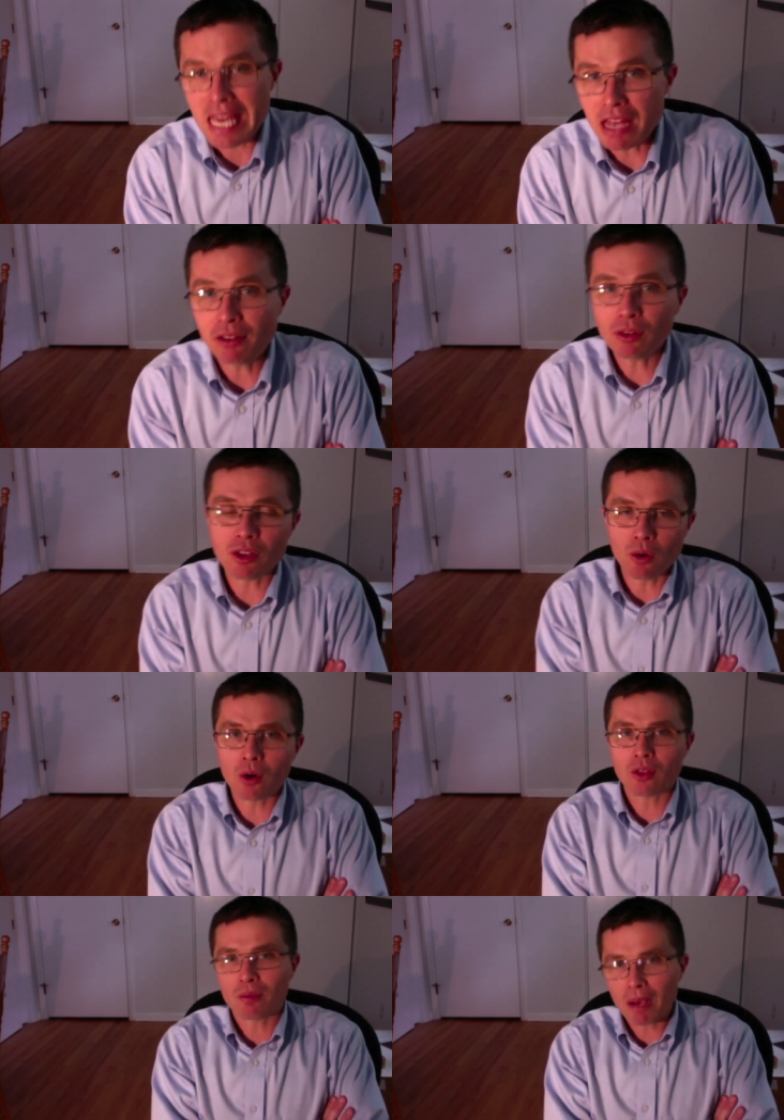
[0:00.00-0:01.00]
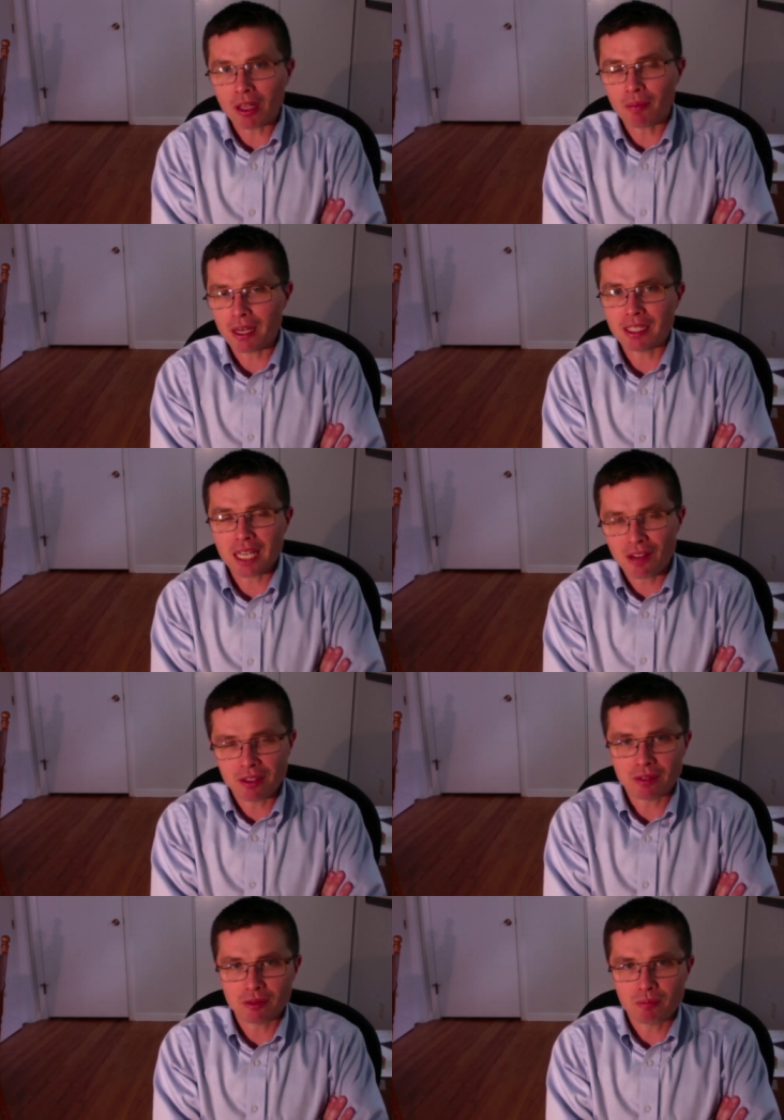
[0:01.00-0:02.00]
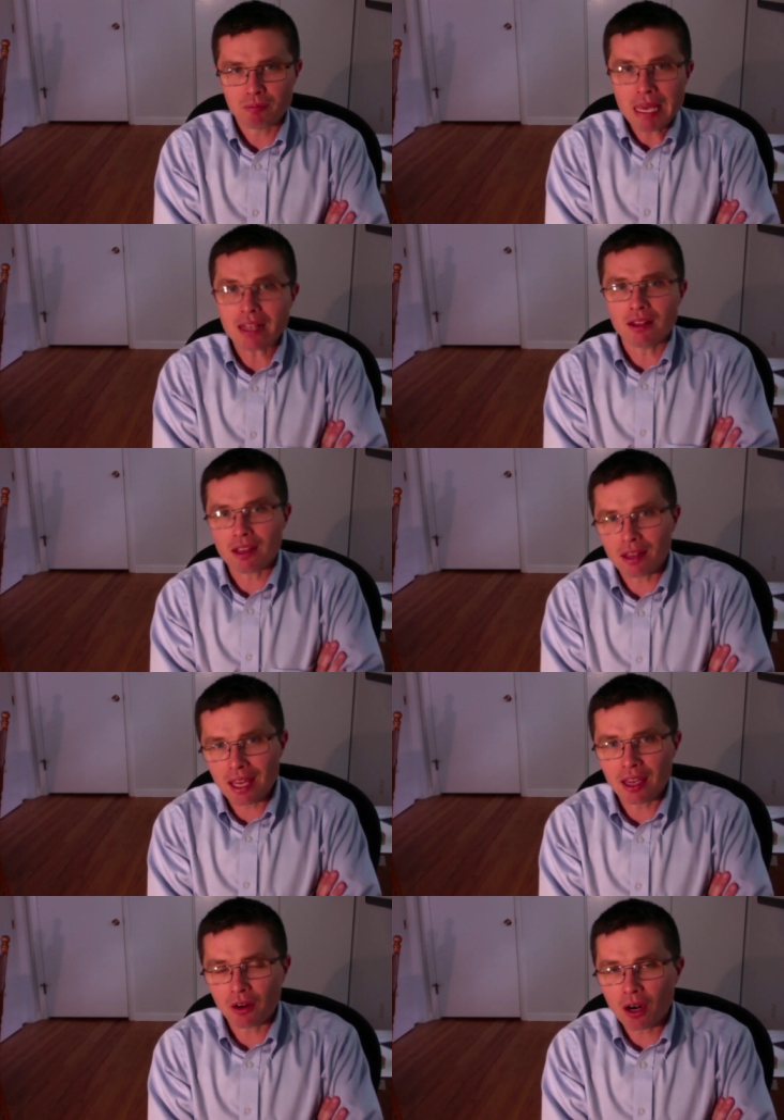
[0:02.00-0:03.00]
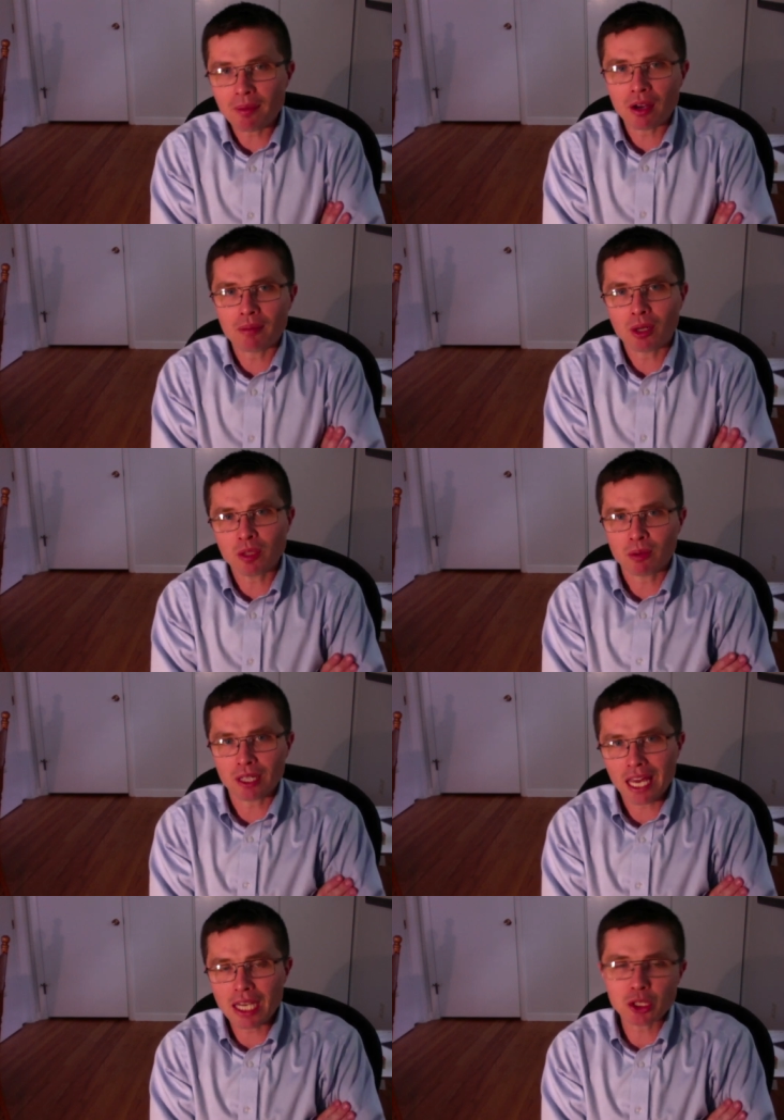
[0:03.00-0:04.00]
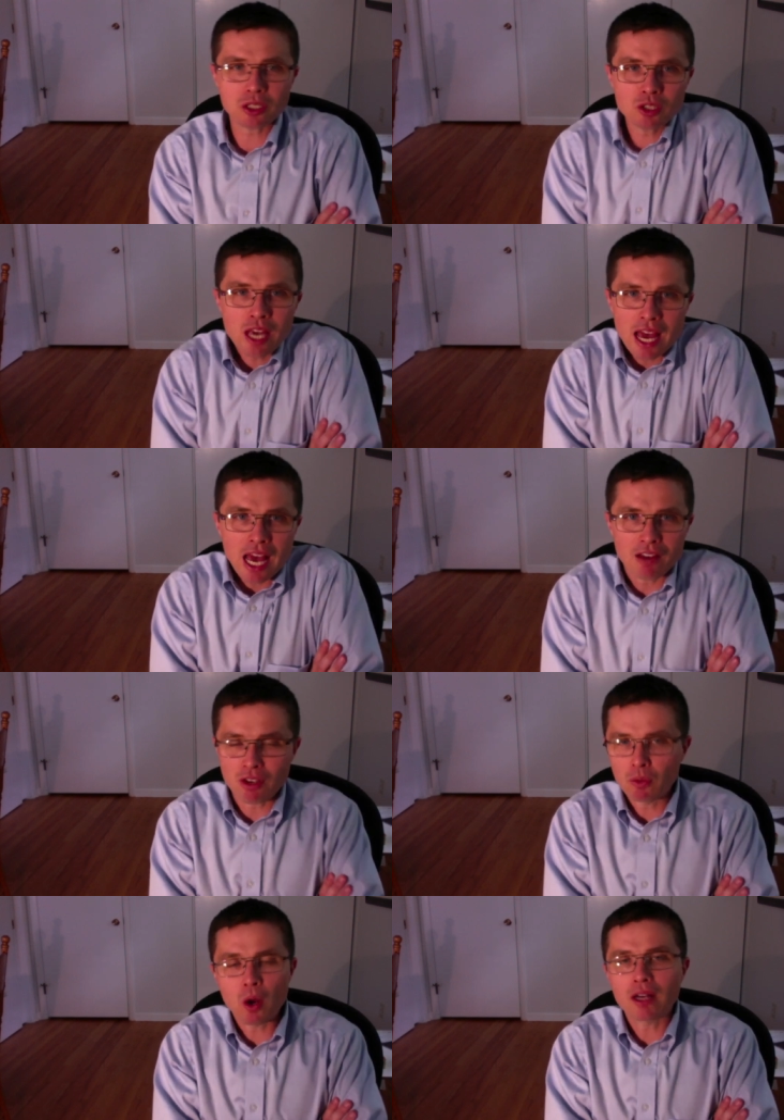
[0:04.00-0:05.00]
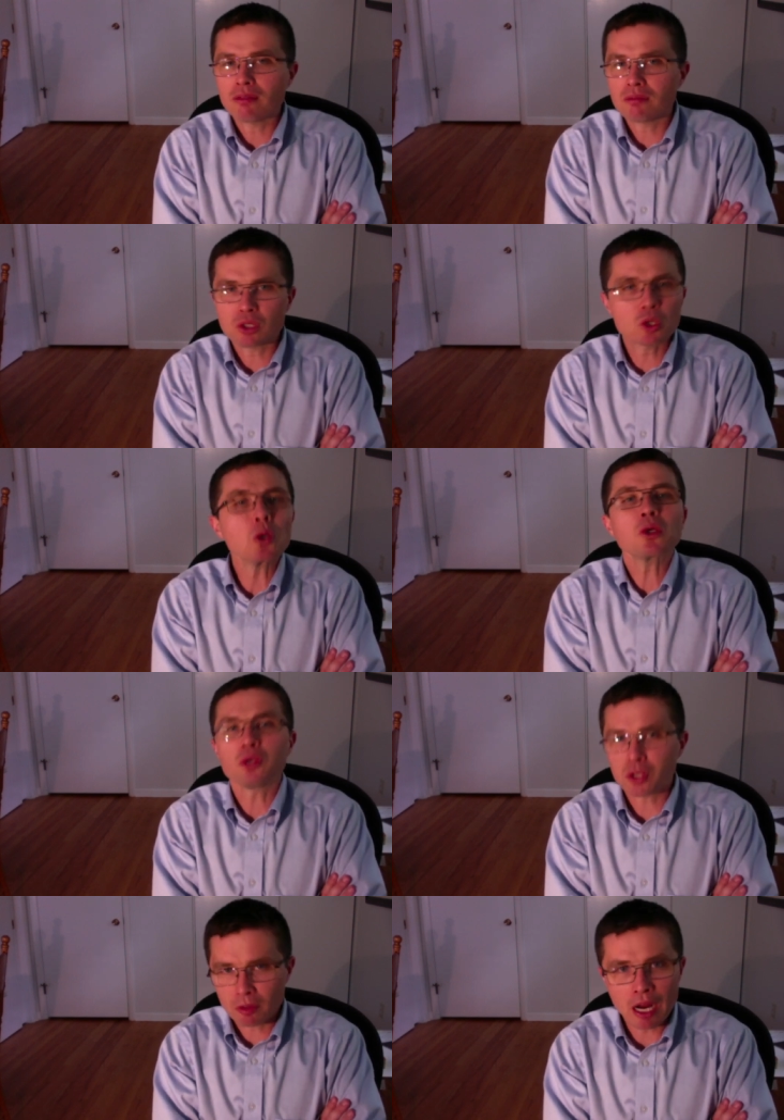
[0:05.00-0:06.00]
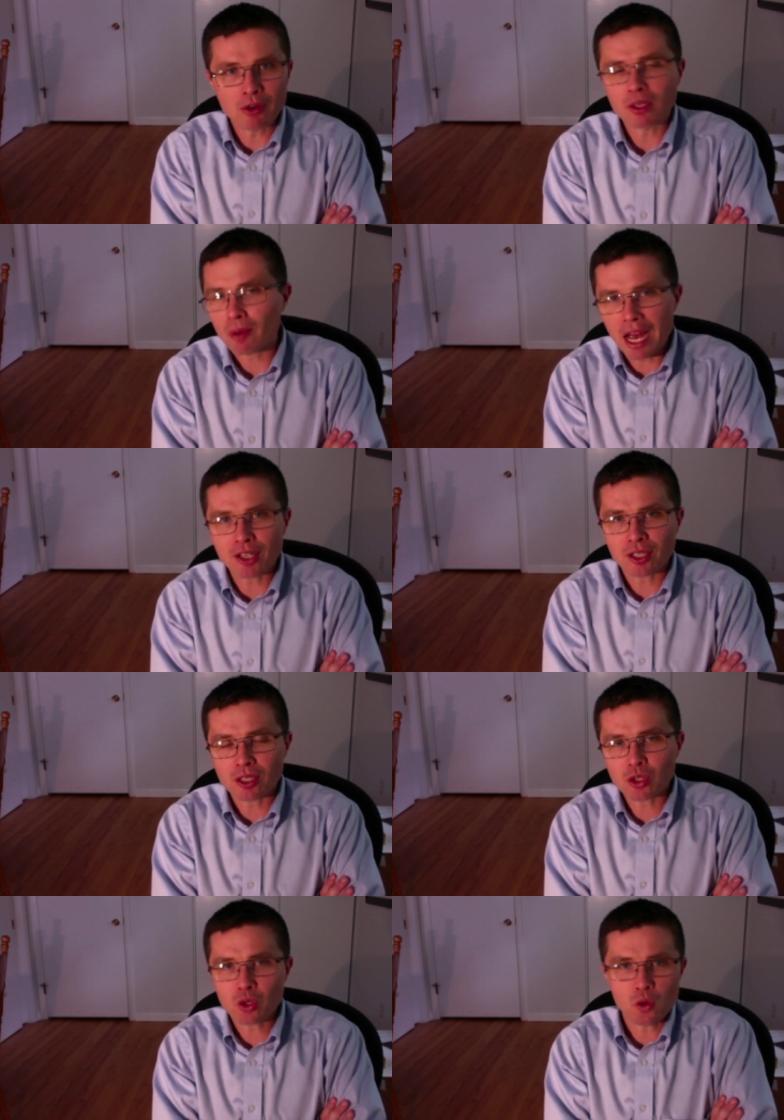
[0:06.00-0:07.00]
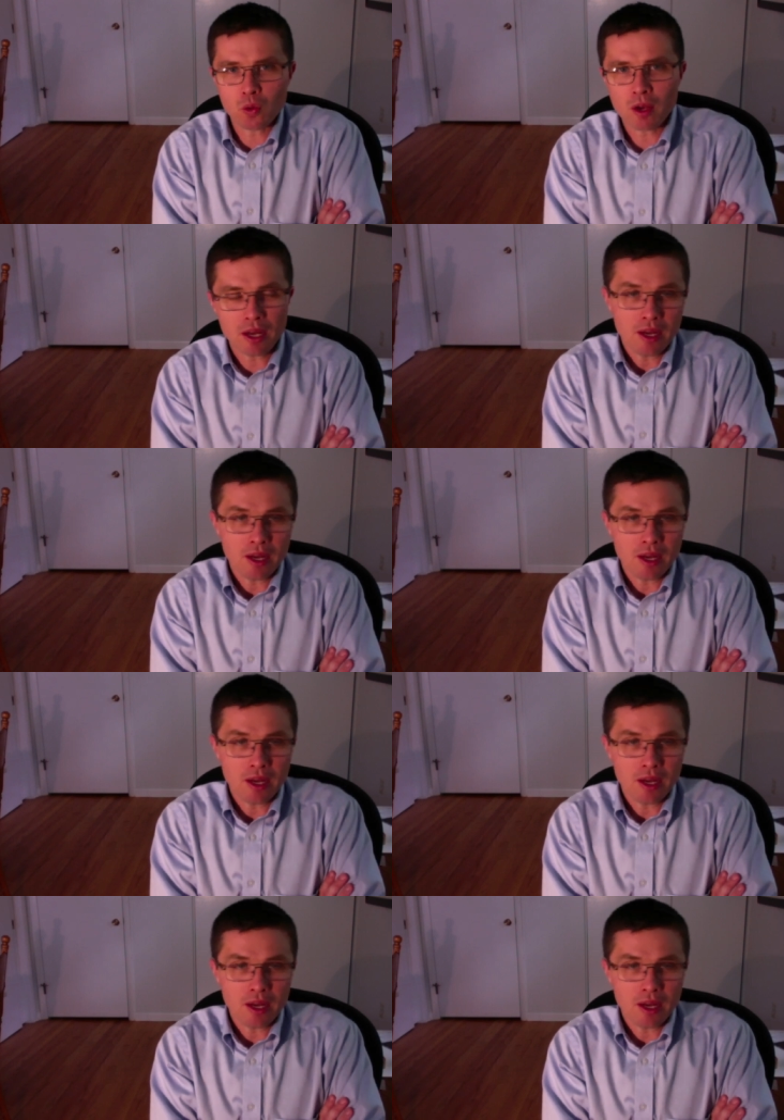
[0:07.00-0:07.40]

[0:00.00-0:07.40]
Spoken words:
in the northern Peloponnese, having beaten the Achaean army on multiple occasions, having run circles around Aratus, who,